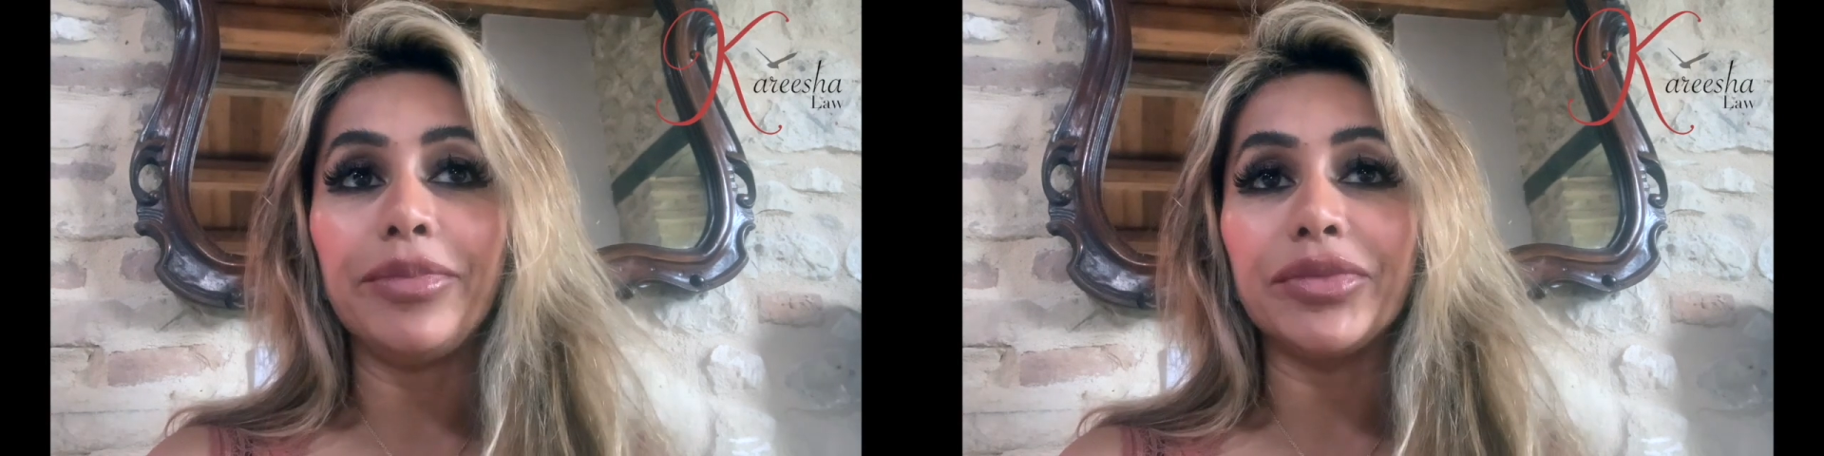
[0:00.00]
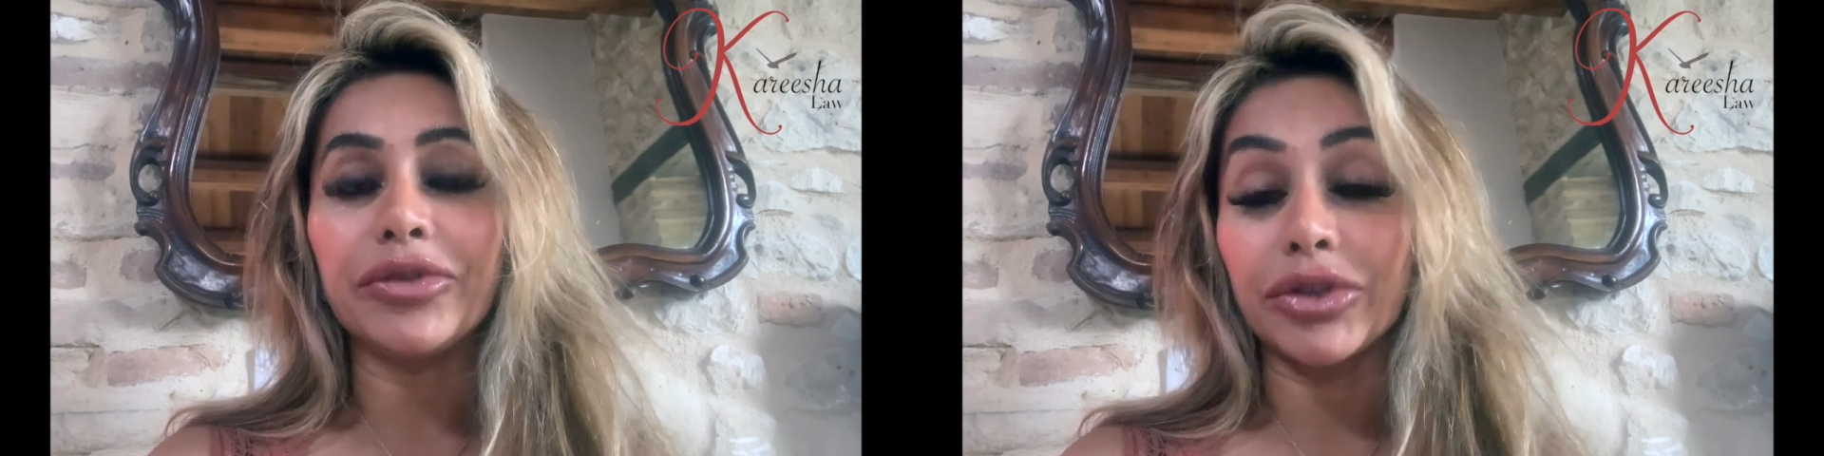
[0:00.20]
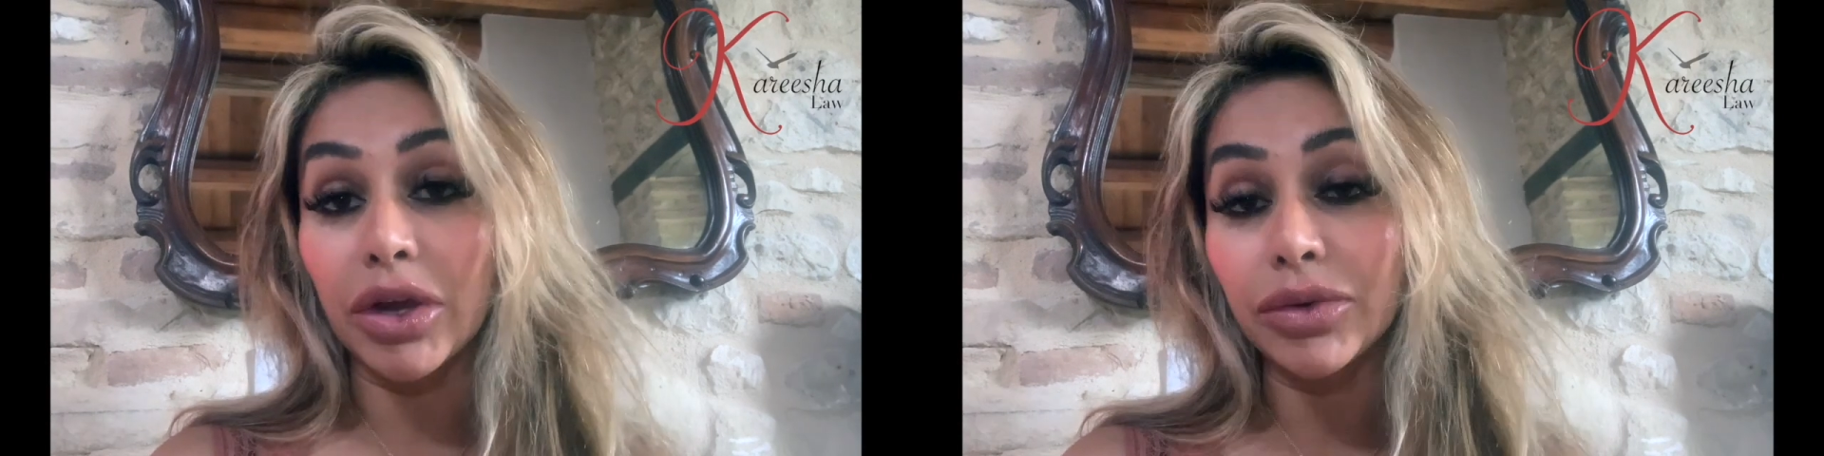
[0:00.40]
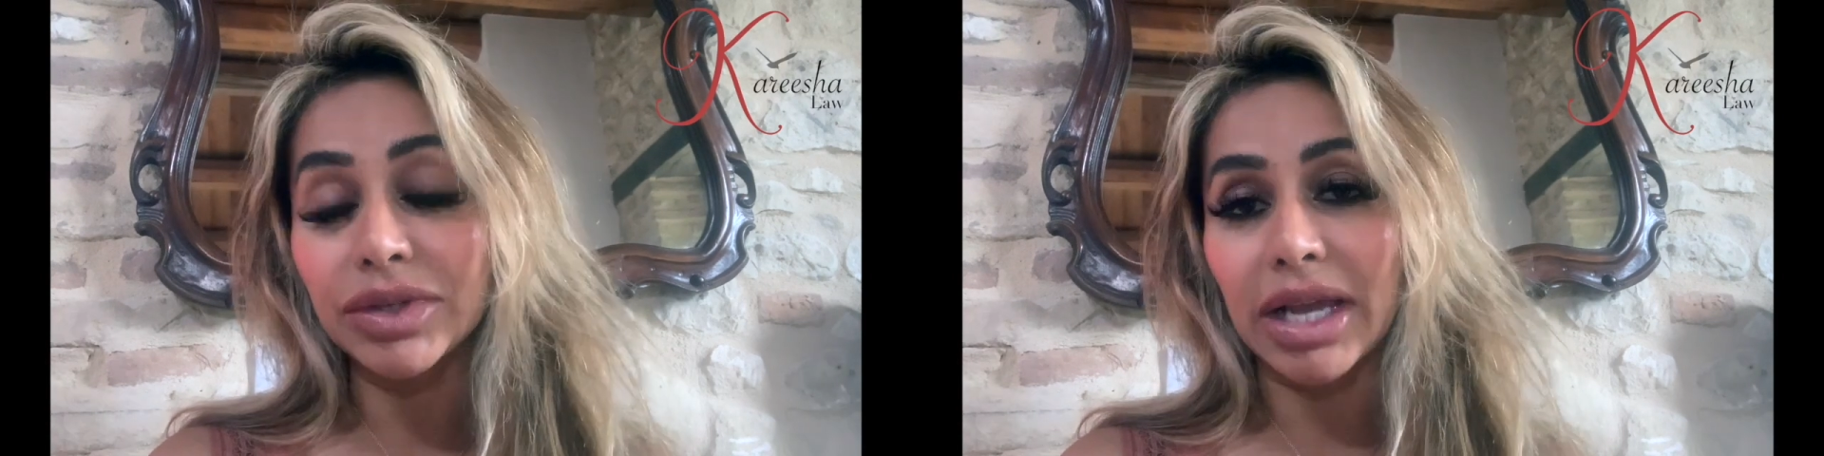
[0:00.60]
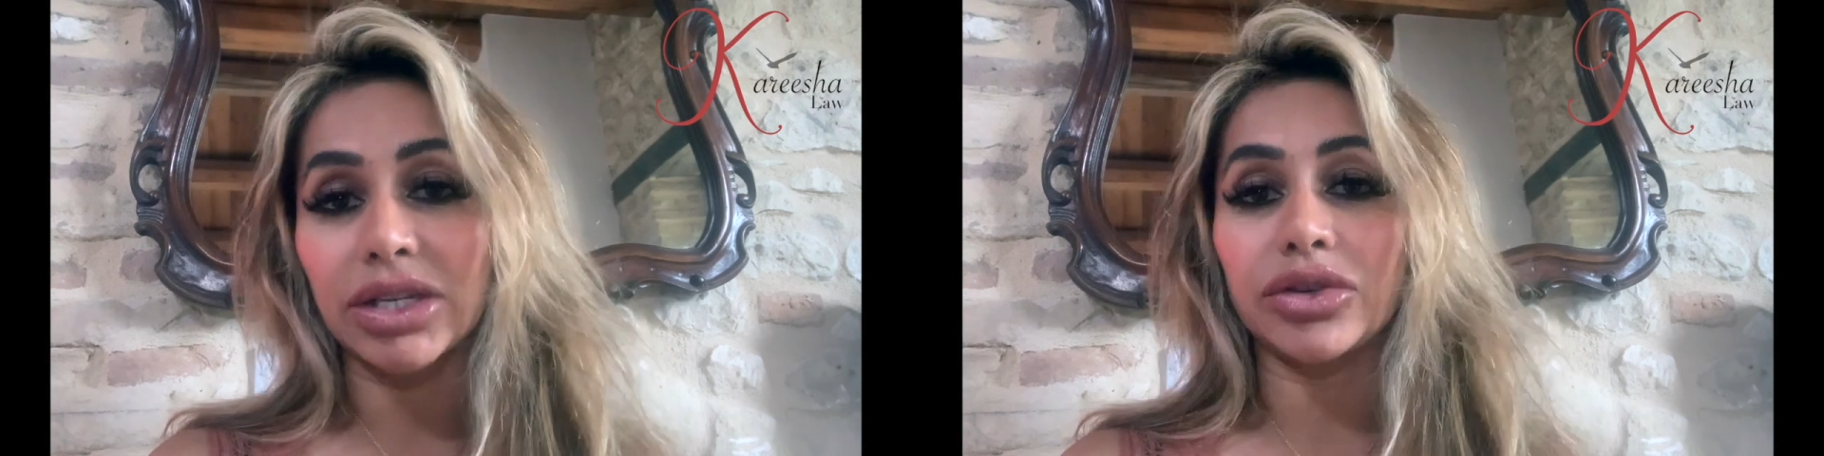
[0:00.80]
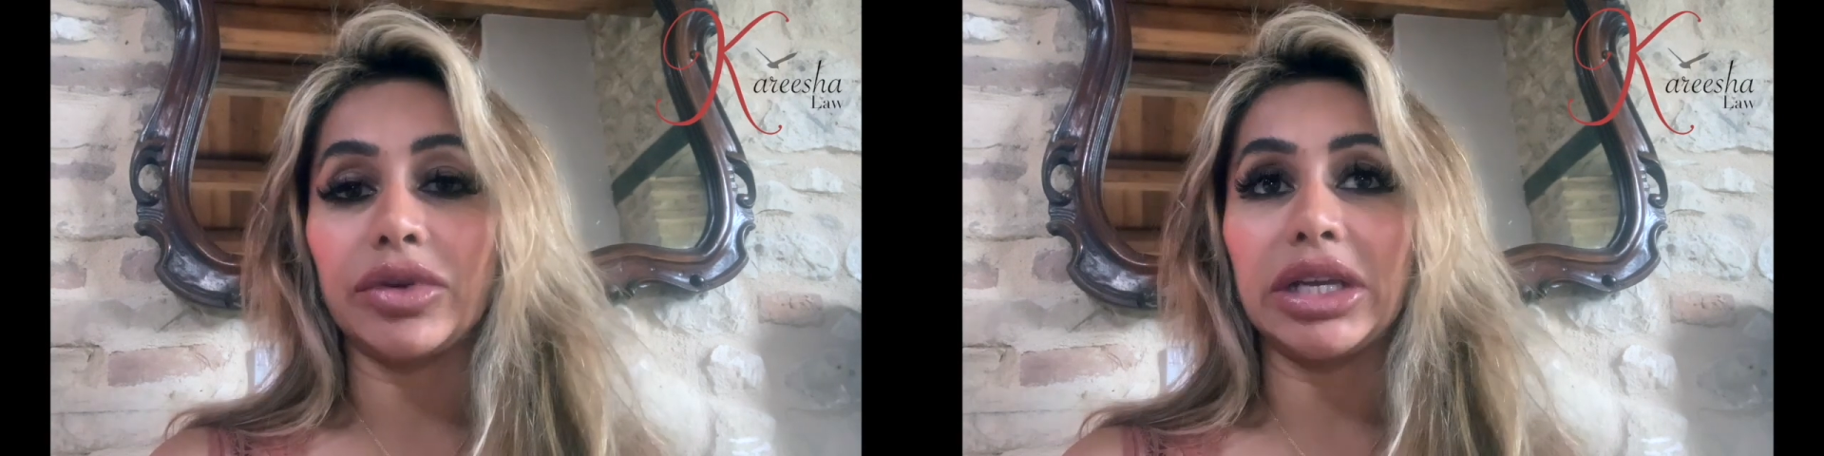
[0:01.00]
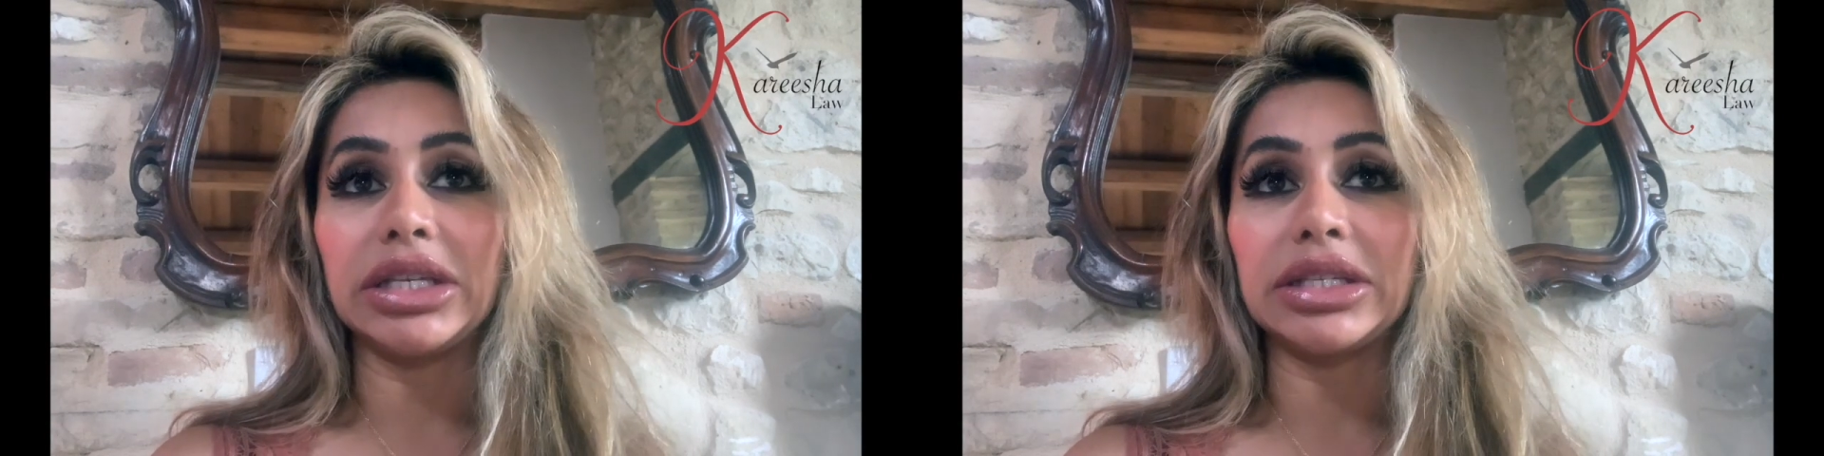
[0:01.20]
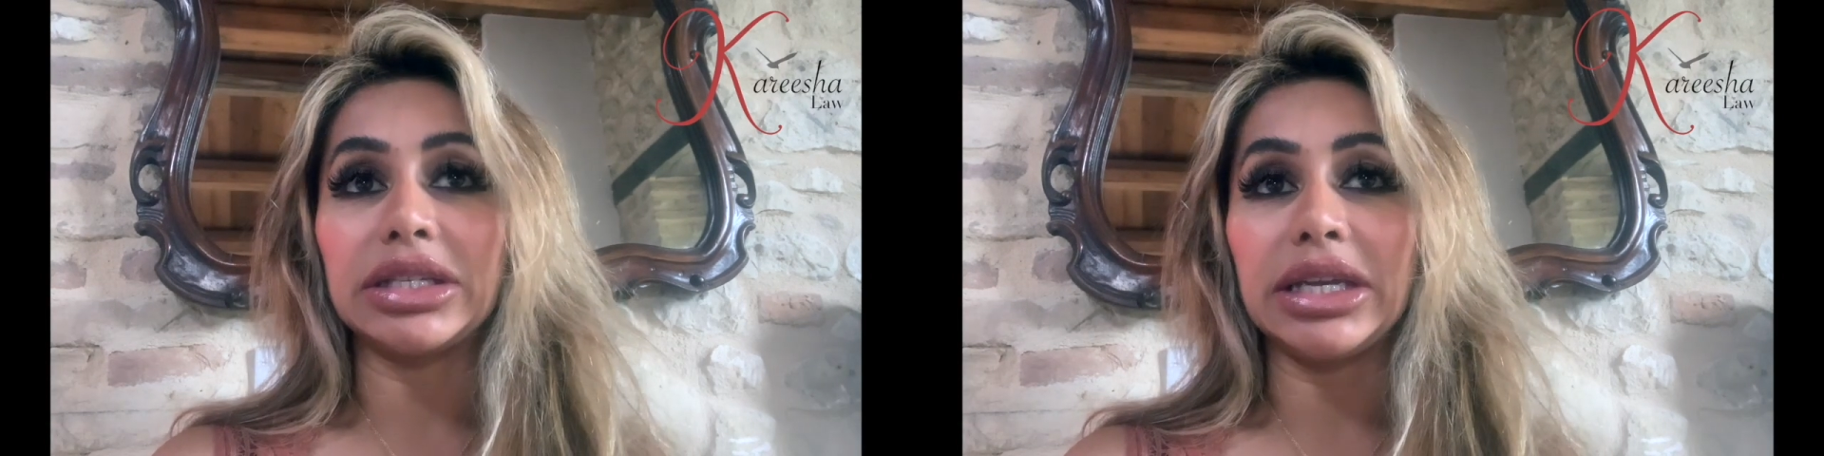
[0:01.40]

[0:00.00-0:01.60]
for those categories